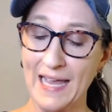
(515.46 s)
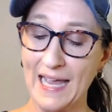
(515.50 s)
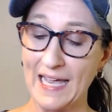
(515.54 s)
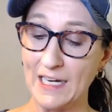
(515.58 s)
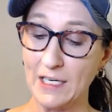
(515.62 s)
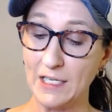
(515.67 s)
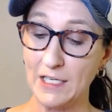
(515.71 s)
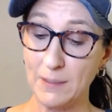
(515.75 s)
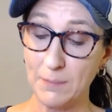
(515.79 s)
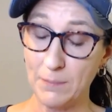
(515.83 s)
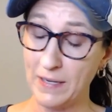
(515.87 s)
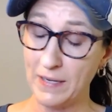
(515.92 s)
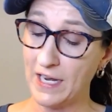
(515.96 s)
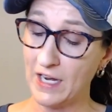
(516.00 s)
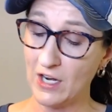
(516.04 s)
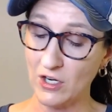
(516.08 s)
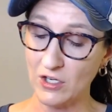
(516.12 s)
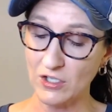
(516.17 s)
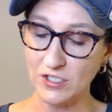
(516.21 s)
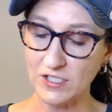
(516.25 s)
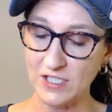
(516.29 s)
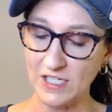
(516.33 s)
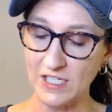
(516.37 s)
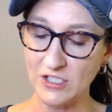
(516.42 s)
and it
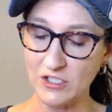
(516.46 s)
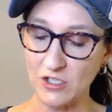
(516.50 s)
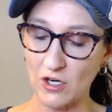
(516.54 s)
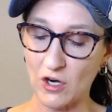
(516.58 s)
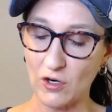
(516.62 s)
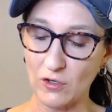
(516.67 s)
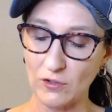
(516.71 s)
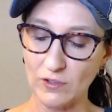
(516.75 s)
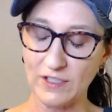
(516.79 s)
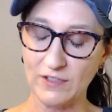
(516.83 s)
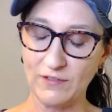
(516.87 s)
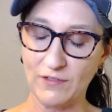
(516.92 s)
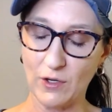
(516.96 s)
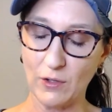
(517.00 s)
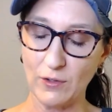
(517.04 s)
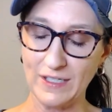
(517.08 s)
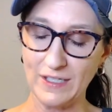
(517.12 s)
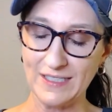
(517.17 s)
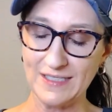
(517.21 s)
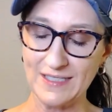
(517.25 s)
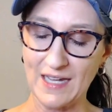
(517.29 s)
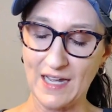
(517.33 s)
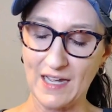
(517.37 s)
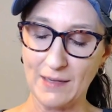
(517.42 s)
appears it's early
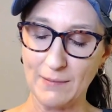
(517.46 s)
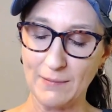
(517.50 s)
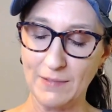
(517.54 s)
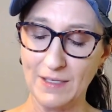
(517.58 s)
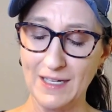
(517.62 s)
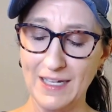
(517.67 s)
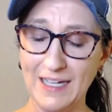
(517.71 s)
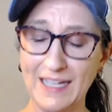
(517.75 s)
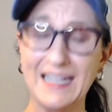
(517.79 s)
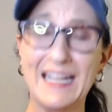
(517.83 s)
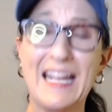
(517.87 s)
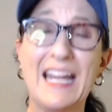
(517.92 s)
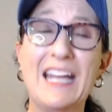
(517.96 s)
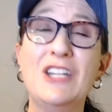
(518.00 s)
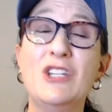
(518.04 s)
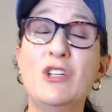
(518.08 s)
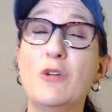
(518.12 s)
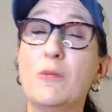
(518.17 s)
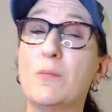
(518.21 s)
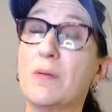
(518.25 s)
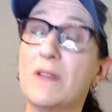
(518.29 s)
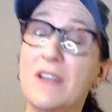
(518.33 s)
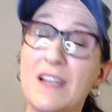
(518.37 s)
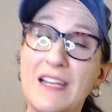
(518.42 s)
voting time. Can
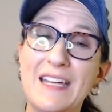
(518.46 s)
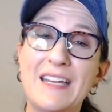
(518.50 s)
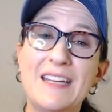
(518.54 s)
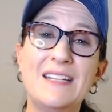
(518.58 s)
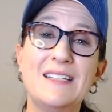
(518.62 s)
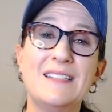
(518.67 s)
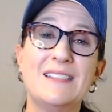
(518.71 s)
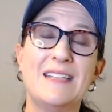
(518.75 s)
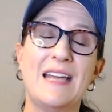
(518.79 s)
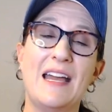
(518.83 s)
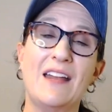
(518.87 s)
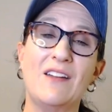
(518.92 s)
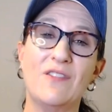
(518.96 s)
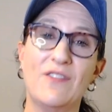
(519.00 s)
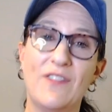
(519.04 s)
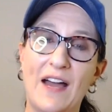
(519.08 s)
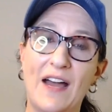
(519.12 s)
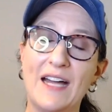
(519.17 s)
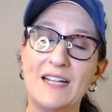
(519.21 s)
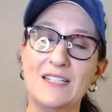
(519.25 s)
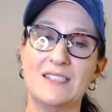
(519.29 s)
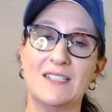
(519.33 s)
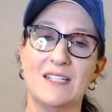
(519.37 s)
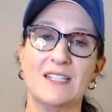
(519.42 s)
you please
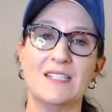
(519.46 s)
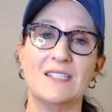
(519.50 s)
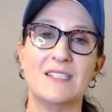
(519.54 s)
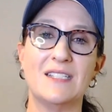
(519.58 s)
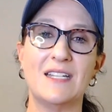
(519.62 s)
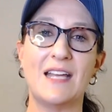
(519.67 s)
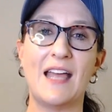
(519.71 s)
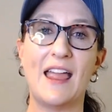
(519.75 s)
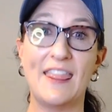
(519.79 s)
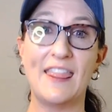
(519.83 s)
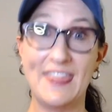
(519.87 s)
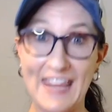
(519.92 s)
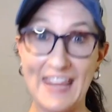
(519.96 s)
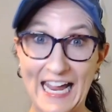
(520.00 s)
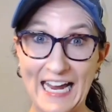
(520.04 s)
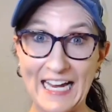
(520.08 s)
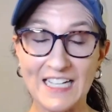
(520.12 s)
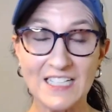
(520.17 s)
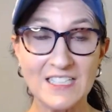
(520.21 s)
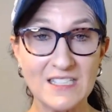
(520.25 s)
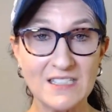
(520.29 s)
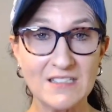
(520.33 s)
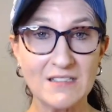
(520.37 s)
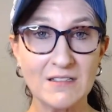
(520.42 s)
advise us?
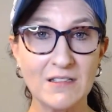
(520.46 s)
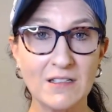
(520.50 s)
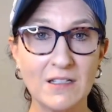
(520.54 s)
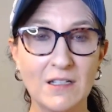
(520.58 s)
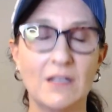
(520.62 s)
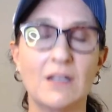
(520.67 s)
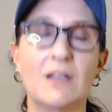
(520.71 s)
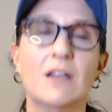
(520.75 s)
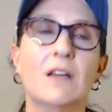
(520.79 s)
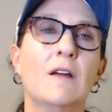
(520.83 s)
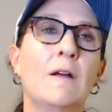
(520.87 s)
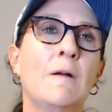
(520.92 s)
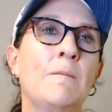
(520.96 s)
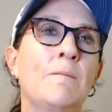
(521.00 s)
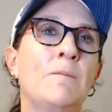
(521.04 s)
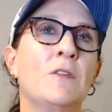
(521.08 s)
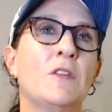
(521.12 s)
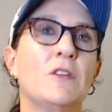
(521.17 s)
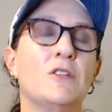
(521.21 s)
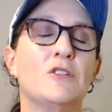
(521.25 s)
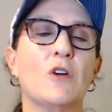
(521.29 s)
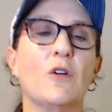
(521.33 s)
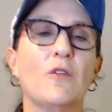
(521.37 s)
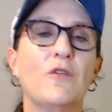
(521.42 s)
Thanks.
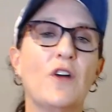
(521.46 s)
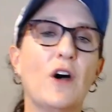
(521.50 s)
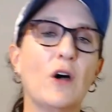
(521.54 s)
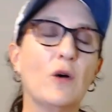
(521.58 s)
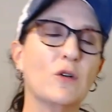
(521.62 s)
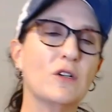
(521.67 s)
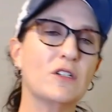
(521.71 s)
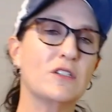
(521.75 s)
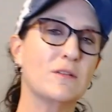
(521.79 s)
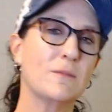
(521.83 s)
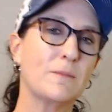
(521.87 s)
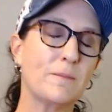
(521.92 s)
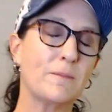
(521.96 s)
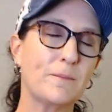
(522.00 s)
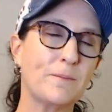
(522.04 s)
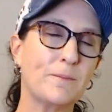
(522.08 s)
So, folks,